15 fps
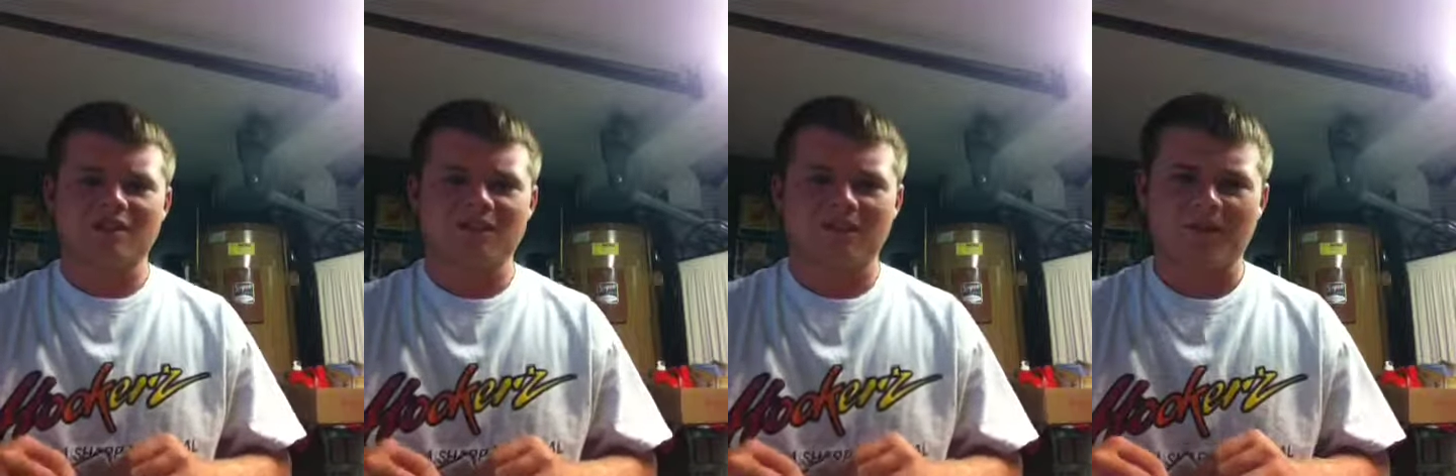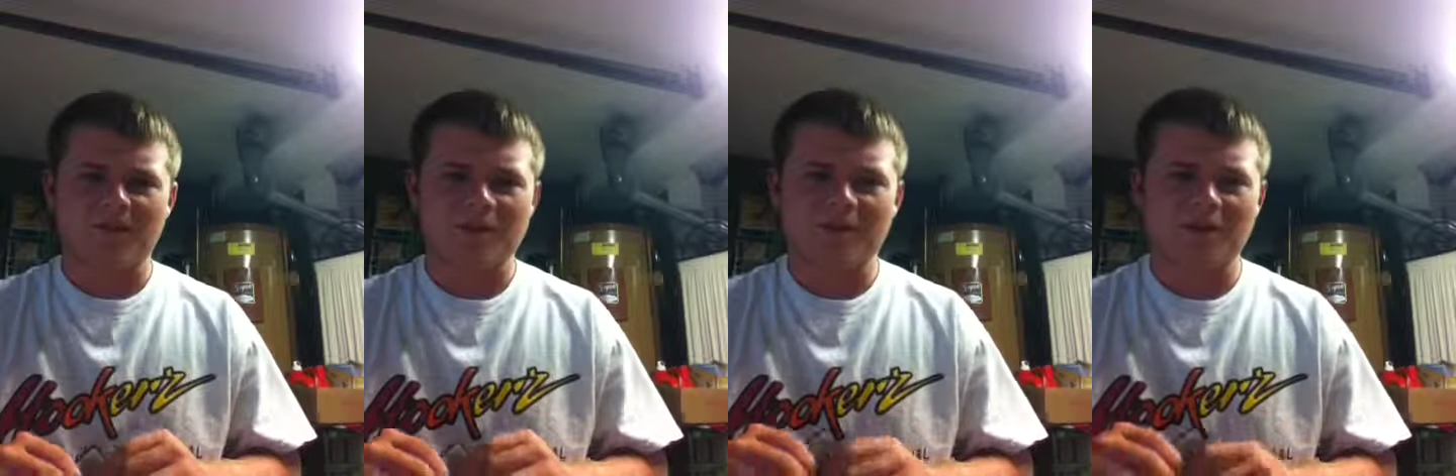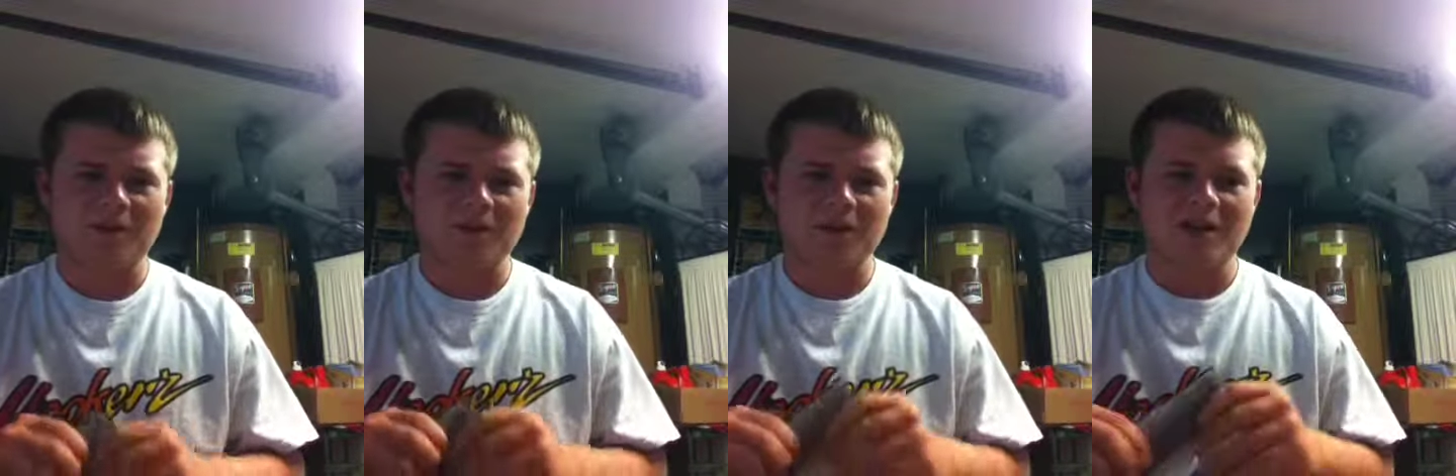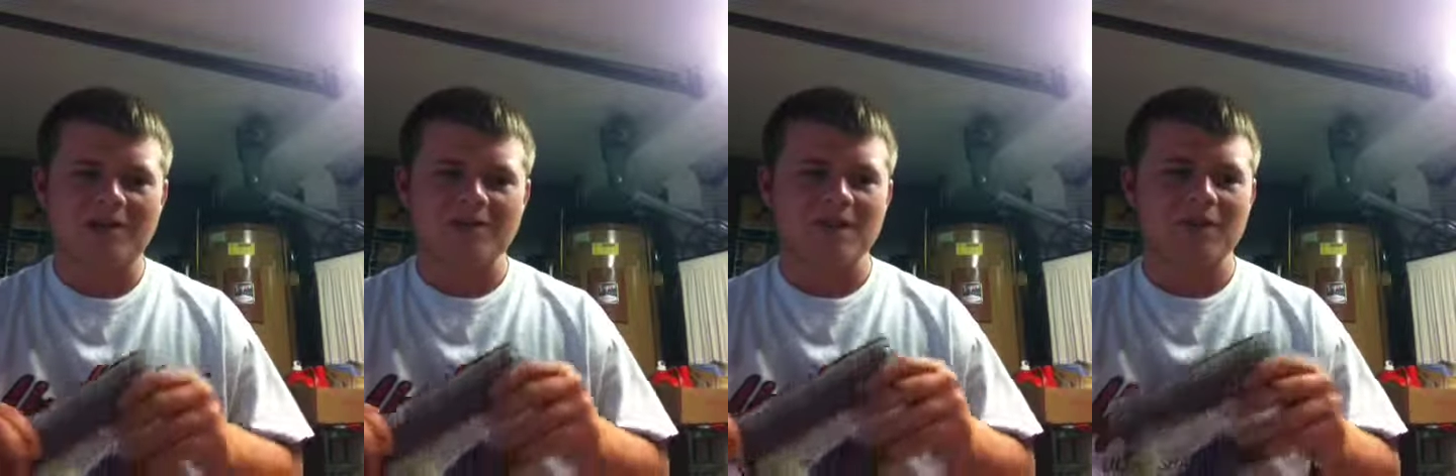or
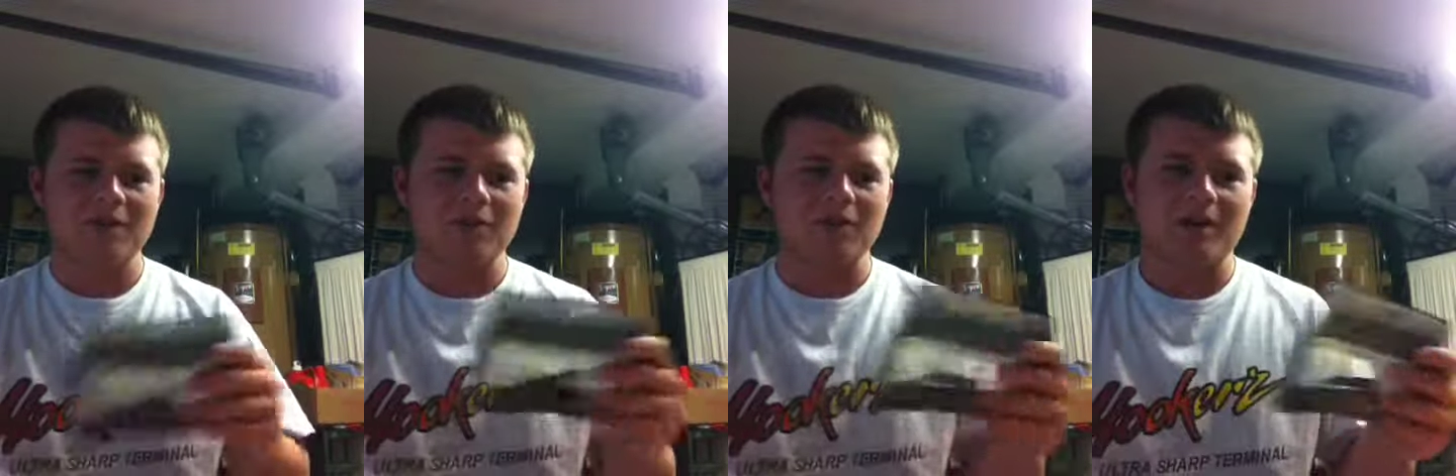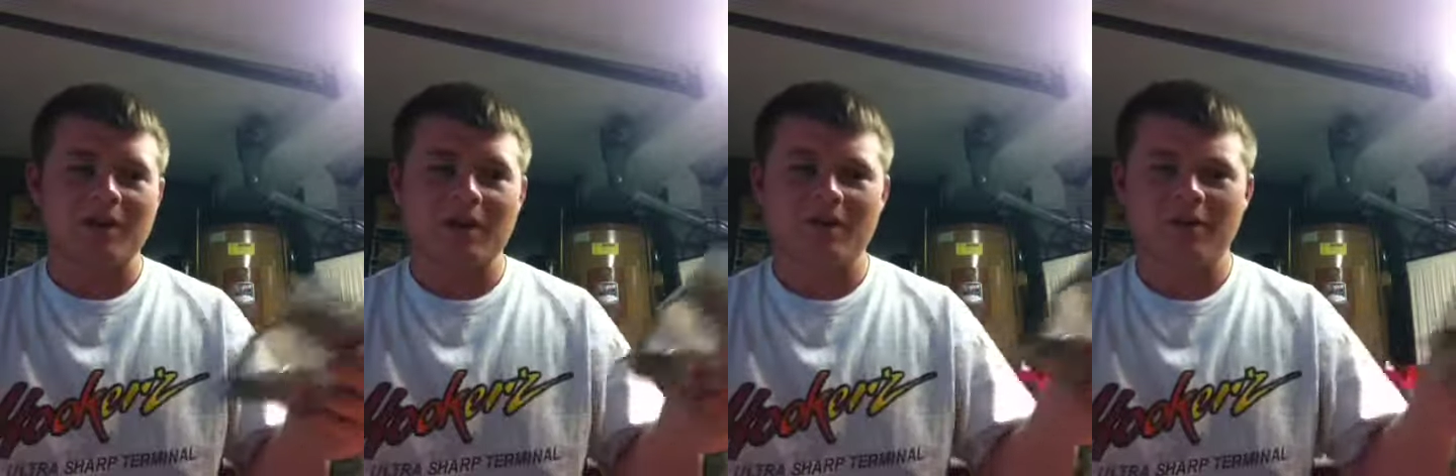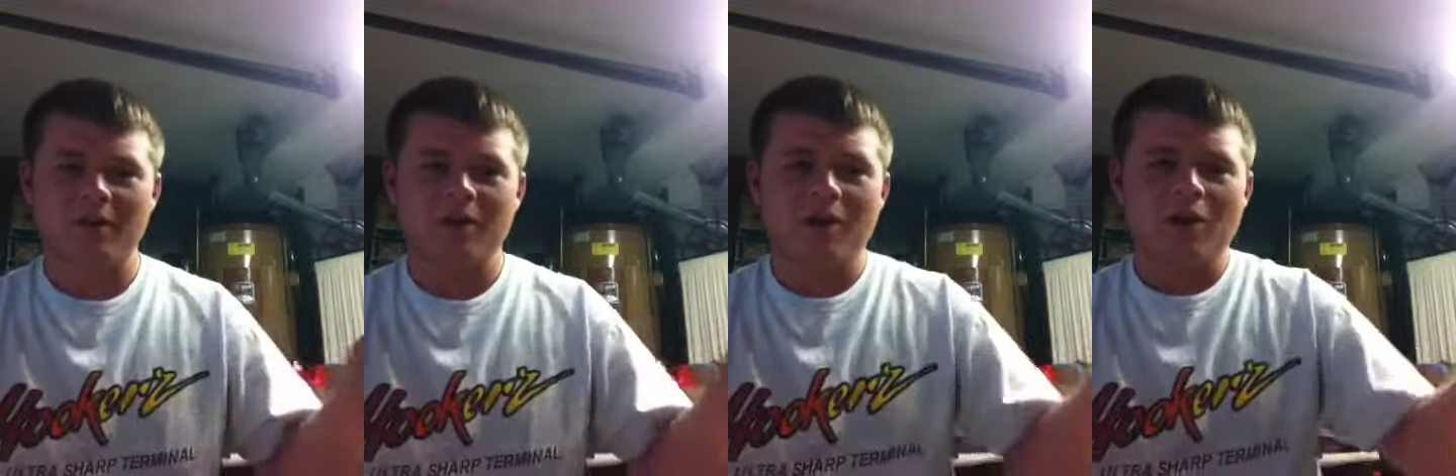3.97 or whatever